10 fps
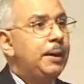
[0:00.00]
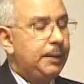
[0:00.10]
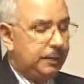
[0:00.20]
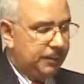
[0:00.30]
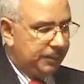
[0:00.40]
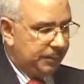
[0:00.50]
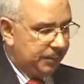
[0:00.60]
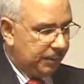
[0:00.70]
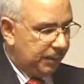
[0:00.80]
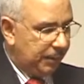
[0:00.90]
and
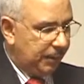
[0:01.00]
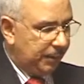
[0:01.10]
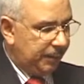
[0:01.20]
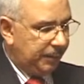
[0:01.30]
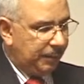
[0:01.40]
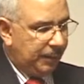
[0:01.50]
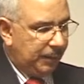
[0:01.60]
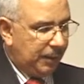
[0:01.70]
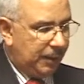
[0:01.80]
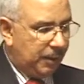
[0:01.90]
thirdly,
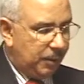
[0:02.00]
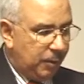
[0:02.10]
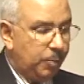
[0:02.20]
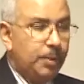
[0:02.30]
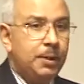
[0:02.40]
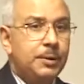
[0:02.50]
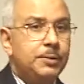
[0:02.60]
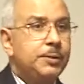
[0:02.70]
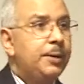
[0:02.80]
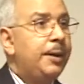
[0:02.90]
a global
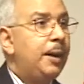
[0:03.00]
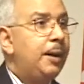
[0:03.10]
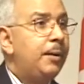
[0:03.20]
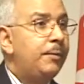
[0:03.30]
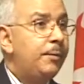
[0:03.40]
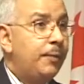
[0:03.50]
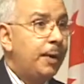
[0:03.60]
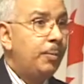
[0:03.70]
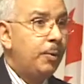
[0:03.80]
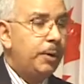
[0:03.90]
Sharia
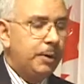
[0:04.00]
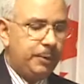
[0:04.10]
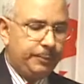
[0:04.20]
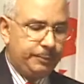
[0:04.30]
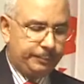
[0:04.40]
framework.